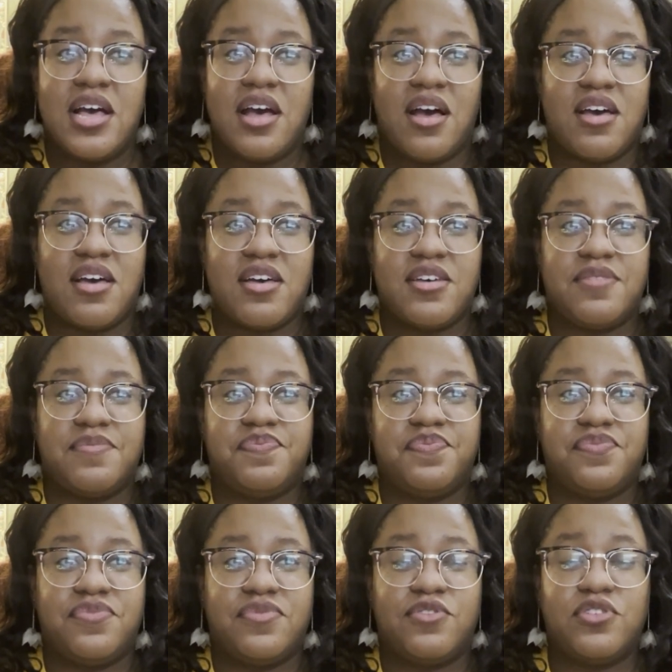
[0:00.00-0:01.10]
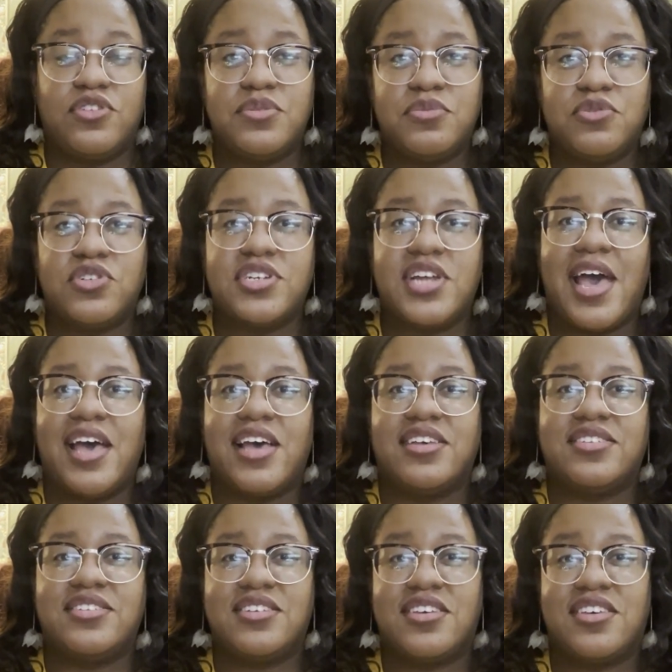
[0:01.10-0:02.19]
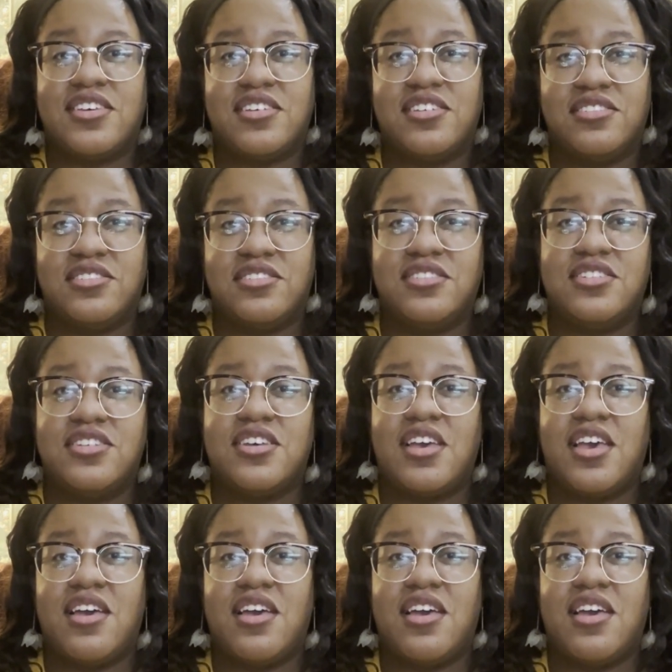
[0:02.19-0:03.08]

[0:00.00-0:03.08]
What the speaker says: Voldemort has killed